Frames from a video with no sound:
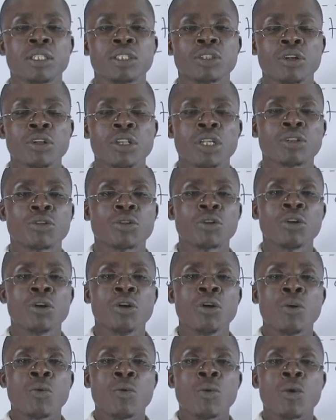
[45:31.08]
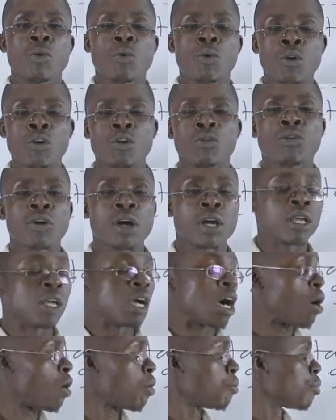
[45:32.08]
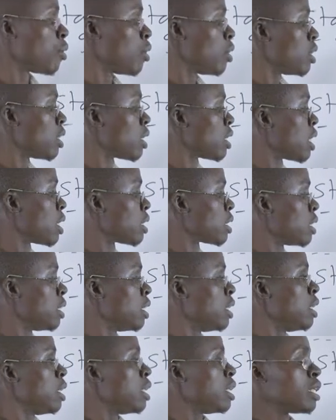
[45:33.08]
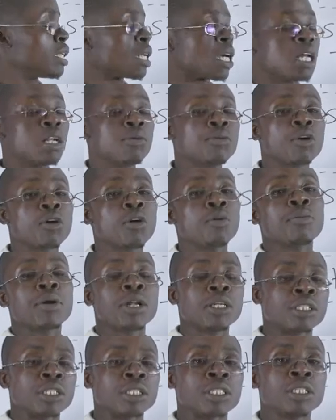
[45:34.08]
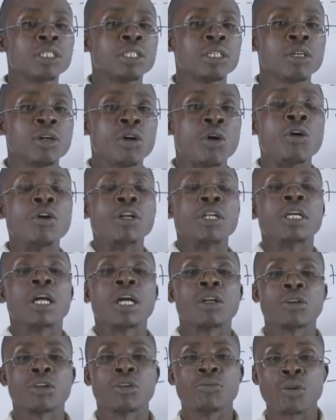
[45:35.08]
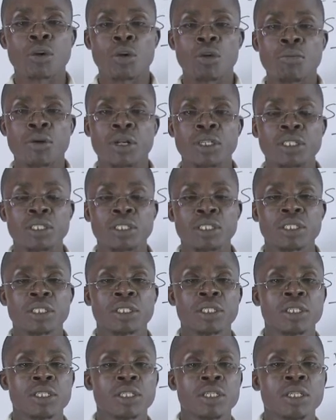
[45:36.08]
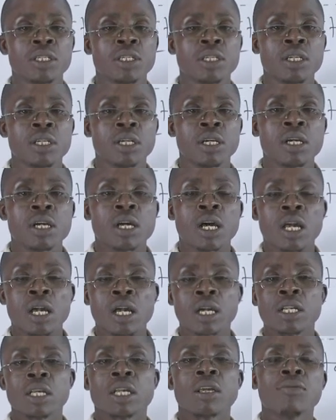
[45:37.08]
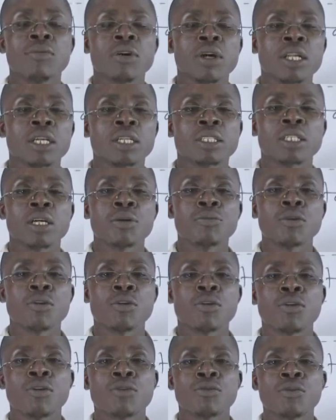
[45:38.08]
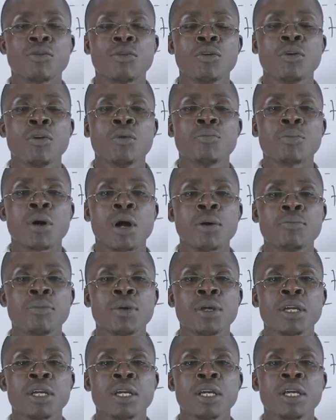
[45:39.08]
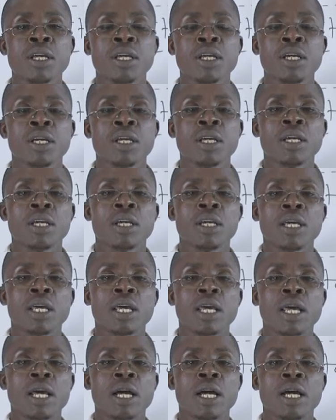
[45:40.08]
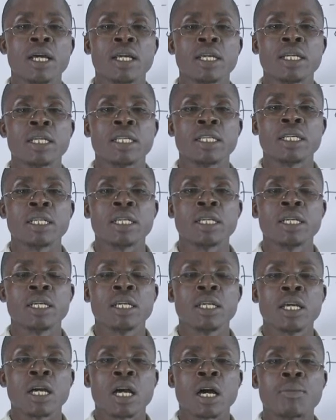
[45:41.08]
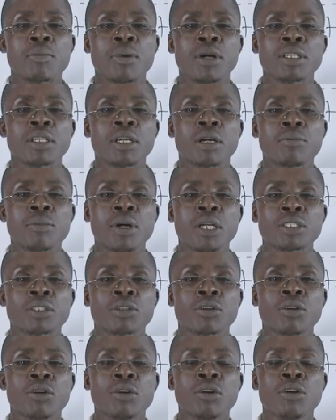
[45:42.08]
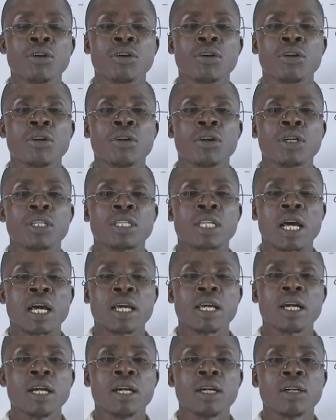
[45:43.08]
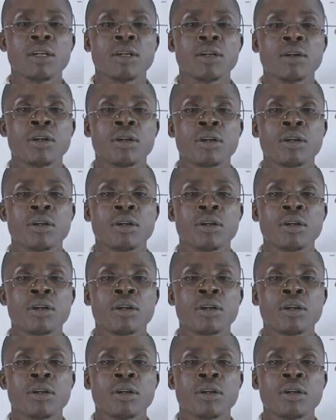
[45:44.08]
so that you will qualify our point that it can be compressed or it cannot be compressed? I can give you an example of pumping air in a bicycle tire,